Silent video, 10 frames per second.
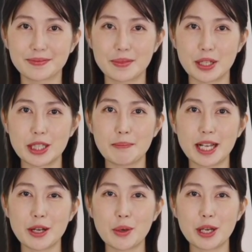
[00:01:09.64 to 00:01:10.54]
You can
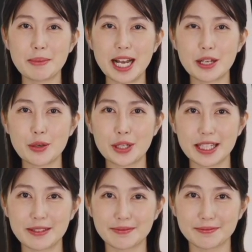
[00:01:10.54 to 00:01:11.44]
pick one
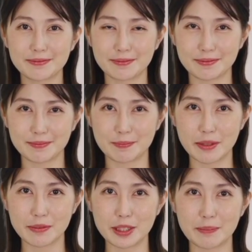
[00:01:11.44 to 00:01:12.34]
manually, but
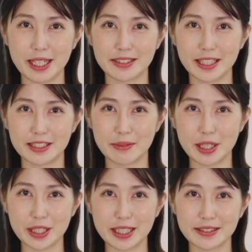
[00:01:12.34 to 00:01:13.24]
for the best
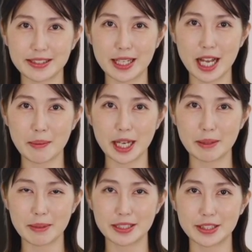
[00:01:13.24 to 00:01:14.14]
experience, I
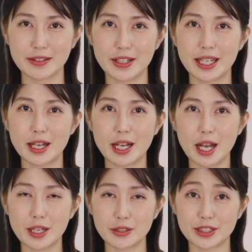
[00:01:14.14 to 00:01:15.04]
recommend leaving it on
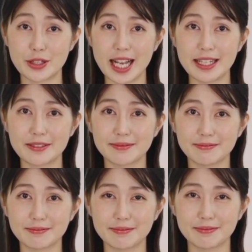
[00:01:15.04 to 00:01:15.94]
auto select,
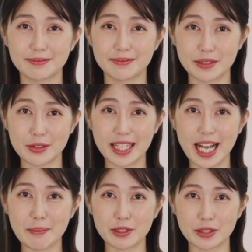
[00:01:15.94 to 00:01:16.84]
so the
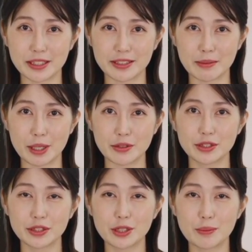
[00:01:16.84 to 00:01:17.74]
app chooses the most
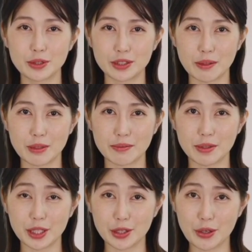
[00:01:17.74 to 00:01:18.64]
suitable server for
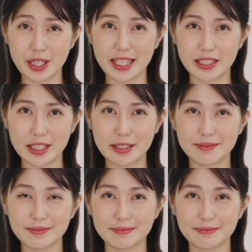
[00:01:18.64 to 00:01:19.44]
your location.